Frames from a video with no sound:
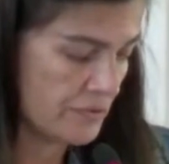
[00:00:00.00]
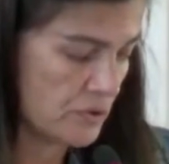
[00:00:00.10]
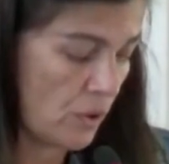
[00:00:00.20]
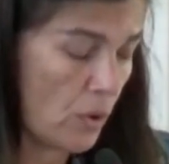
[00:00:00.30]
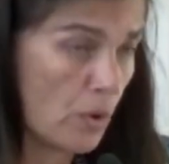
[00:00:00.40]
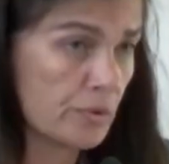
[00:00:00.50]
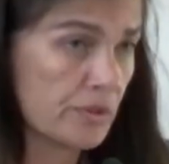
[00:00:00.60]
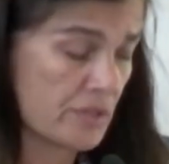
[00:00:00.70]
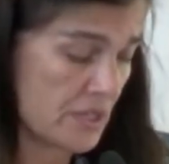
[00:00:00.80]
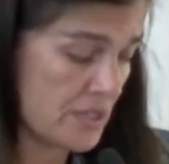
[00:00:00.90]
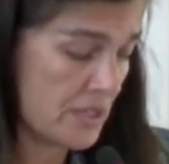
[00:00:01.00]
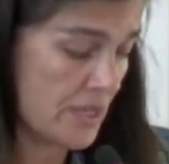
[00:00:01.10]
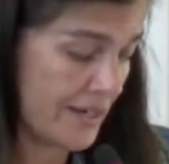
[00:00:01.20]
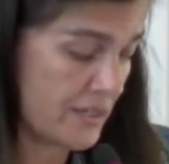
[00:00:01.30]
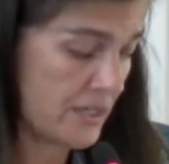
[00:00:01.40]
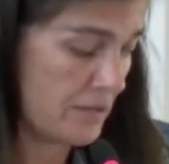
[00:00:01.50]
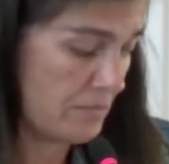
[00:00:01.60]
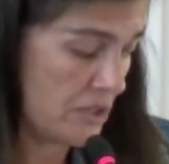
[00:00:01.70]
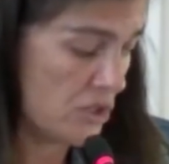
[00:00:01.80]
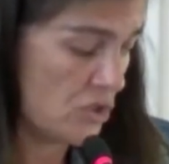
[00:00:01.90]
to hold this elected
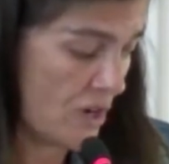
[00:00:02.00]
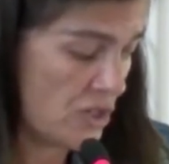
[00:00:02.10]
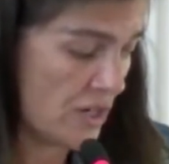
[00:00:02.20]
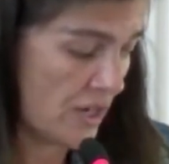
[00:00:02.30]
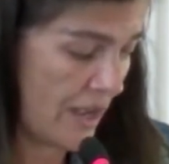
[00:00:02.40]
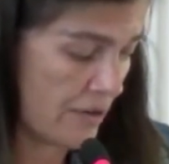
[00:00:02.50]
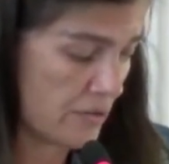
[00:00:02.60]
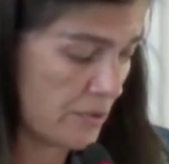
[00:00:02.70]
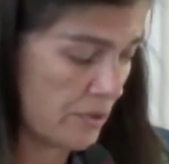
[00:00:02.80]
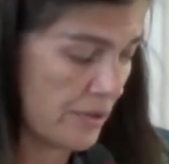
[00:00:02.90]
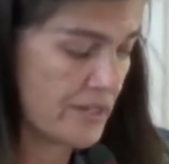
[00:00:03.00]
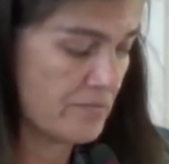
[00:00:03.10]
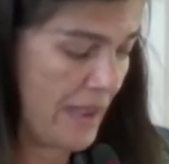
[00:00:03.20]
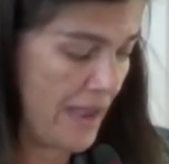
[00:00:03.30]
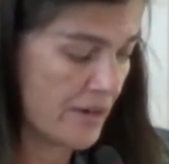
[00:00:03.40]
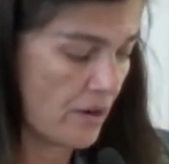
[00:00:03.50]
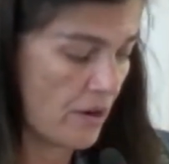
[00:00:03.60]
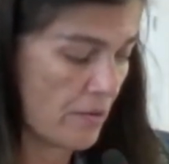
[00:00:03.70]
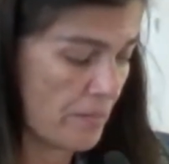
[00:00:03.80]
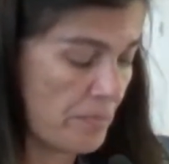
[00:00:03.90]
administration accountable and demand
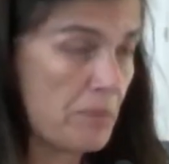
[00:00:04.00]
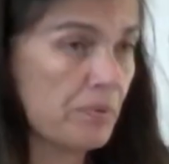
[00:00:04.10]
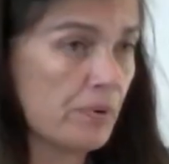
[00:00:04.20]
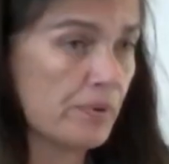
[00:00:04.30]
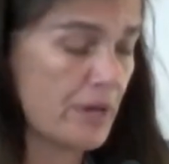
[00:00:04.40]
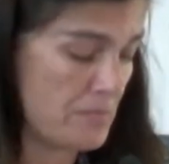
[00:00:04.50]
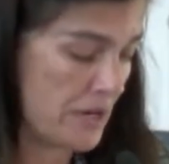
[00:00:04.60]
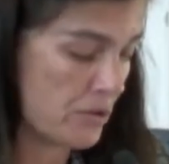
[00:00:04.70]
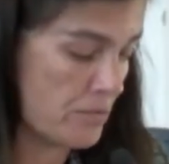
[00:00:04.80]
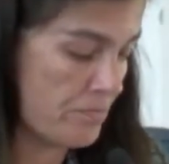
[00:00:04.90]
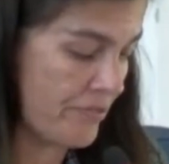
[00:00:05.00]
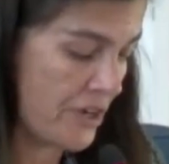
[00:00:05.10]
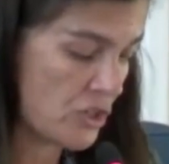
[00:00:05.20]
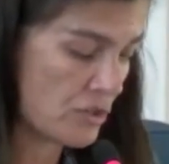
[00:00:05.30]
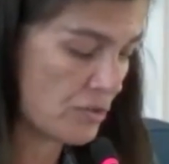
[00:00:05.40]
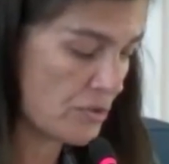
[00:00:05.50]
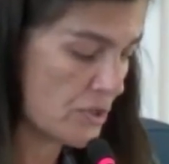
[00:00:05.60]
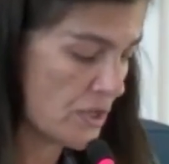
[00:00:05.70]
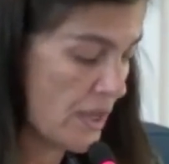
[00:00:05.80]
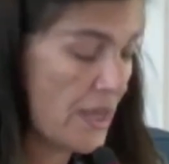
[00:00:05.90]
our people and medical professionals
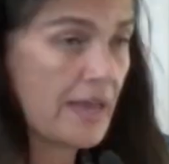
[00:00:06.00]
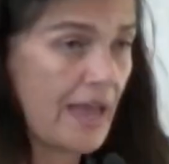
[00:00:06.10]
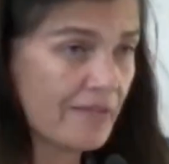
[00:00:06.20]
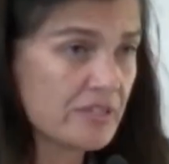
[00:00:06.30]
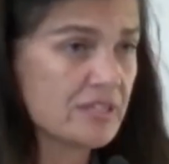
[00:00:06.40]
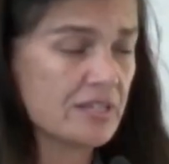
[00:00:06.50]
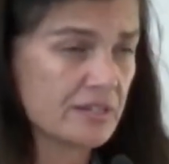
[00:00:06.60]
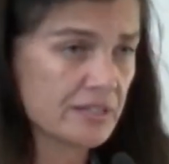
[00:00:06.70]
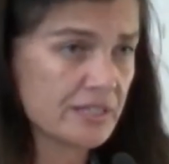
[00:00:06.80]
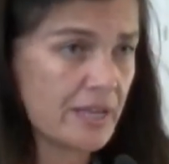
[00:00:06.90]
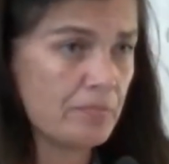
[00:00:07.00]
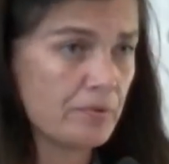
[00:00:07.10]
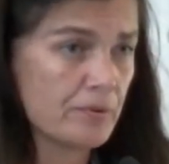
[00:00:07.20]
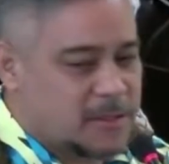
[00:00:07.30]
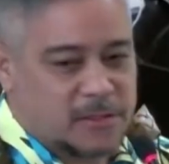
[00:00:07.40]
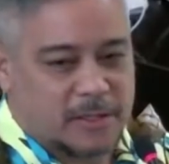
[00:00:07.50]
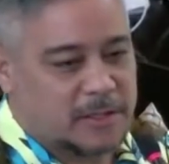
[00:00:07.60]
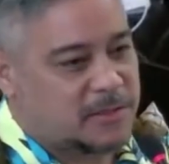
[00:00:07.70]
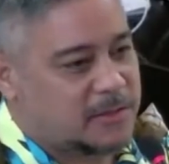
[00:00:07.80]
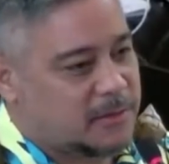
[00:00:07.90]
have a seat on the table.
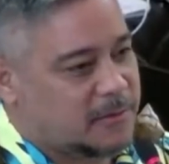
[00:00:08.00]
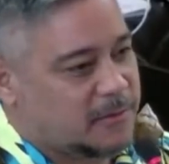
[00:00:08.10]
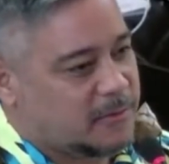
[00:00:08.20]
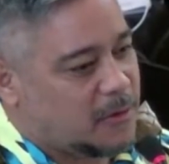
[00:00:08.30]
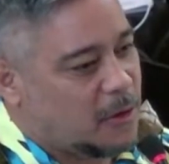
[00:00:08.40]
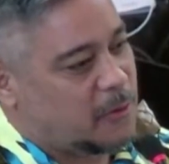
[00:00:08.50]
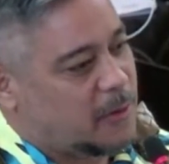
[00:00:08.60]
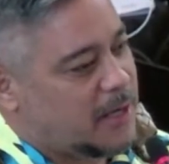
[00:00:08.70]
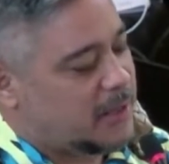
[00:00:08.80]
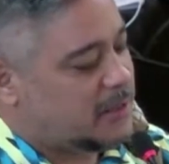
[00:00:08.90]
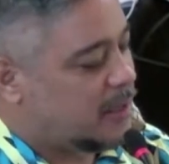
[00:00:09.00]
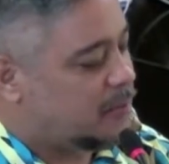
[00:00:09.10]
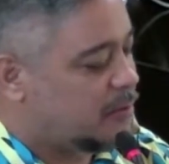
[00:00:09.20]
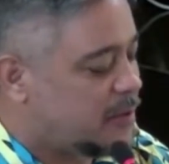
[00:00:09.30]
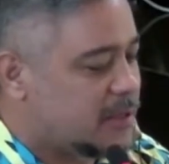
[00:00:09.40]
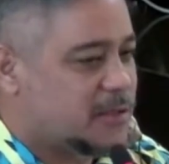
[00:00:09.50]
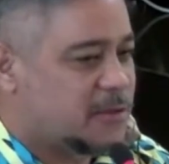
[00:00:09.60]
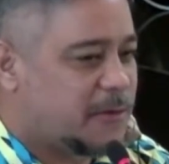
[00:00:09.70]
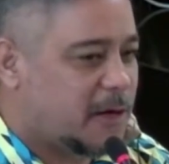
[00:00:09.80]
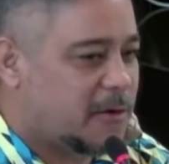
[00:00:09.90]
And Senator Chris Barnett says it's
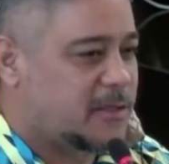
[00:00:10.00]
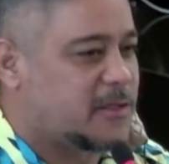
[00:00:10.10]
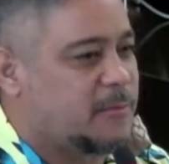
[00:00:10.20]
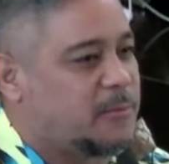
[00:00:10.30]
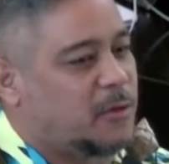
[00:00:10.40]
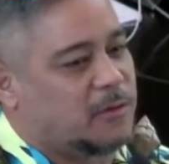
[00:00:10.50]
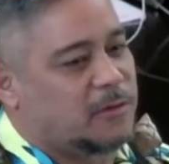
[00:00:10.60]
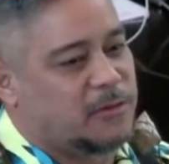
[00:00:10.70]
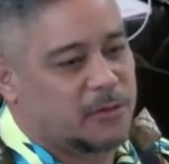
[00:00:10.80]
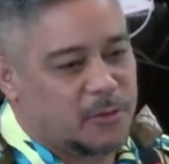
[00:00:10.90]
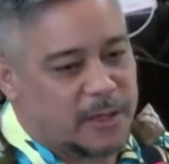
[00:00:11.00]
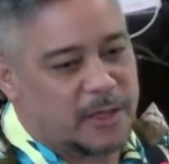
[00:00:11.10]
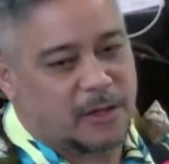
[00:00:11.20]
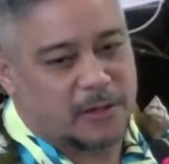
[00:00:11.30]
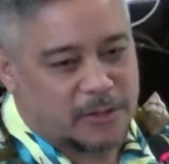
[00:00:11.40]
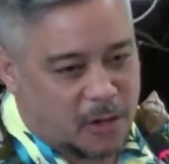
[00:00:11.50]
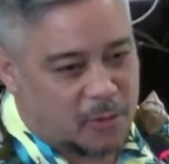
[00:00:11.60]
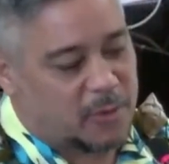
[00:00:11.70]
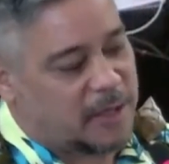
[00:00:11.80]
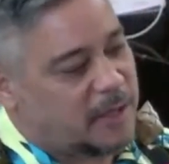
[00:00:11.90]
very simple. Do we or
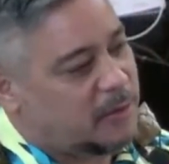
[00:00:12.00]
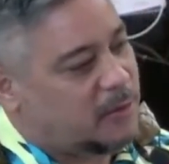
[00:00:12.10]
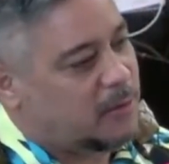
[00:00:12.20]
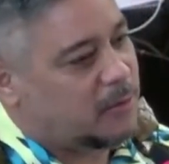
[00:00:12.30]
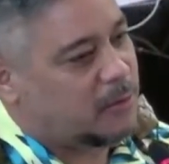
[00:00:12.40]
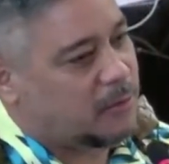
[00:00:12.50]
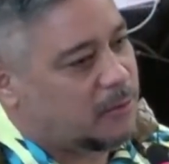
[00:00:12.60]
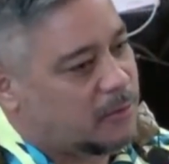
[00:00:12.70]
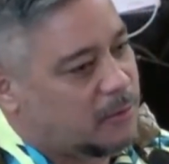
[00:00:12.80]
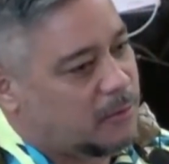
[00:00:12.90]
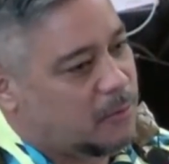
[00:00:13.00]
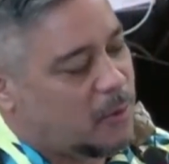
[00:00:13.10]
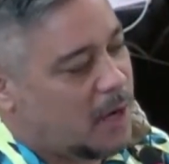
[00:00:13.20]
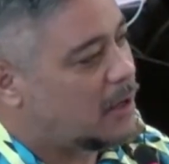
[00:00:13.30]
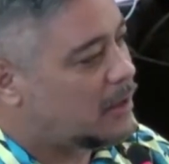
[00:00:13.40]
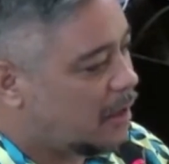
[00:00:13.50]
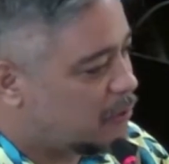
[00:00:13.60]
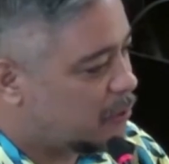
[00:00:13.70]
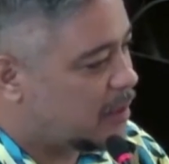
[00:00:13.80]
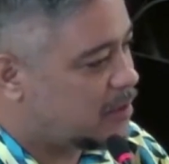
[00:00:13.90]
don't we want our
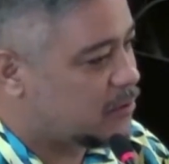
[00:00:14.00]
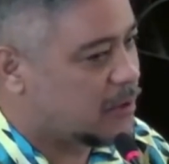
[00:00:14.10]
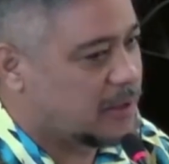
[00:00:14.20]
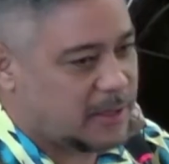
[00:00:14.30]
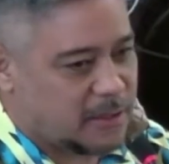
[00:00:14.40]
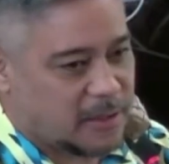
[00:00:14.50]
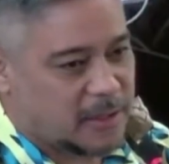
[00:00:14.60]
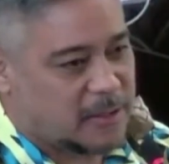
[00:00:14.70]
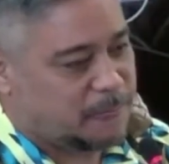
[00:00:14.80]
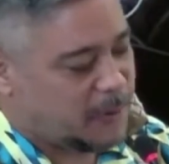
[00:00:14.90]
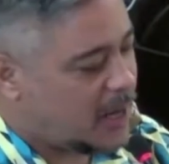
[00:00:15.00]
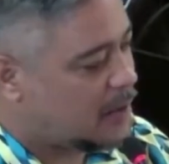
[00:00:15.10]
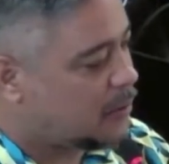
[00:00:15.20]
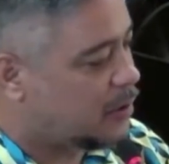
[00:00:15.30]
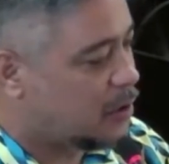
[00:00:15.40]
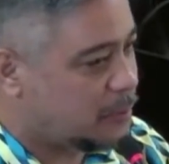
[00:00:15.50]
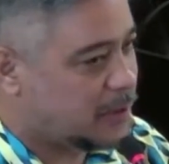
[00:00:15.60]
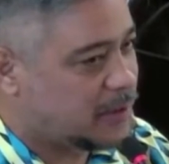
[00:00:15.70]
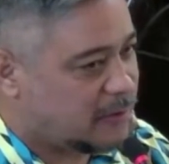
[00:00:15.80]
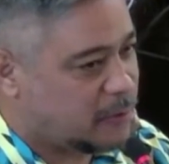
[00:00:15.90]
government to adhere and comply with the open
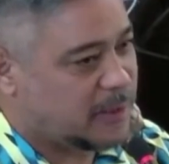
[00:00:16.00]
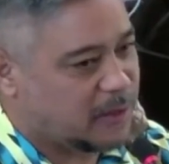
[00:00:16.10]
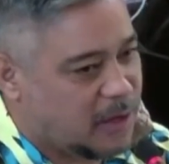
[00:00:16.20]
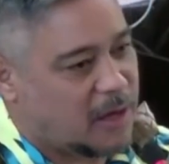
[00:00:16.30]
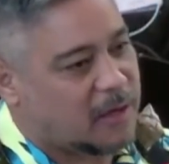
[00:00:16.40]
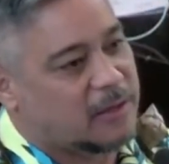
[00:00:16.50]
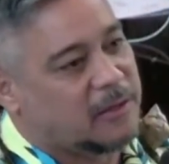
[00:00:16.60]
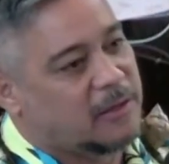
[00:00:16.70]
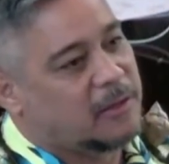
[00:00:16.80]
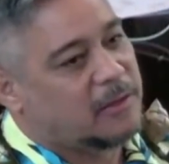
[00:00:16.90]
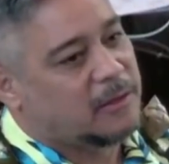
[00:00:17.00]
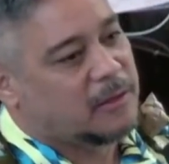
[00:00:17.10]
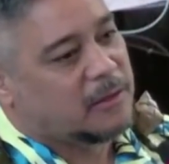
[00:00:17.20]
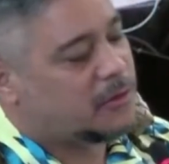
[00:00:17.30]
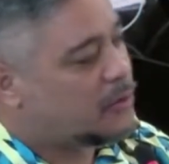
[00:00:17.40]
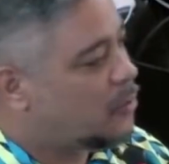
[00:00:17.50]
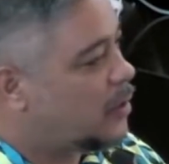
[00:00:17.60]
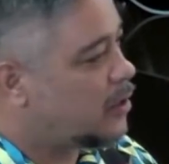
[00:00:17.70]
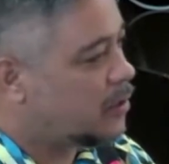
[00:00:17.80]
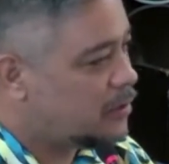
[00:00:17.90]
government law? Do
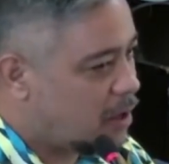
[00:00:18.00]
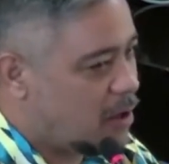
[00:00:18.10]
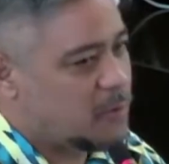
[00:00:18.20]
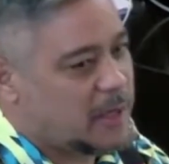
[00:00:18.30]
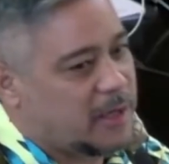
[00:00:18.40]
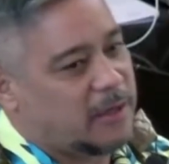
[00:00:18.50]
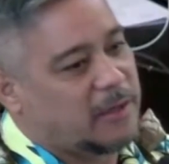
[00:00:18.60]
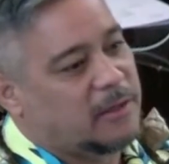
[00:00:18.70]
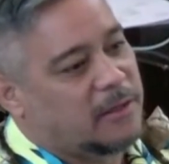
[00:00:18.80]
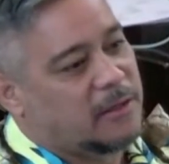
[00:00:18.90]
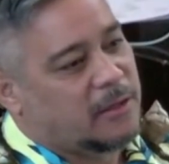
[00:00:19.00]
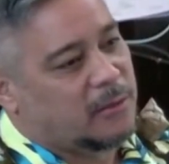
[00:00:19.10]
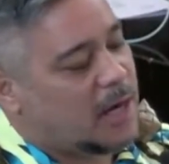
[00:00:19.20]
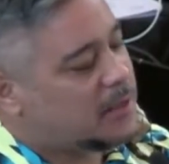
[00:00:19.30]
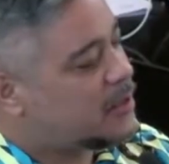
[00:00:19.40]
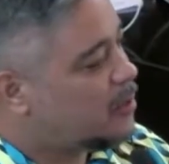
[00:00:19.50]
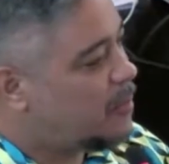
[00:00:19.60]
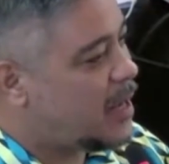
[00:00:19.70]
we or don't we want to demand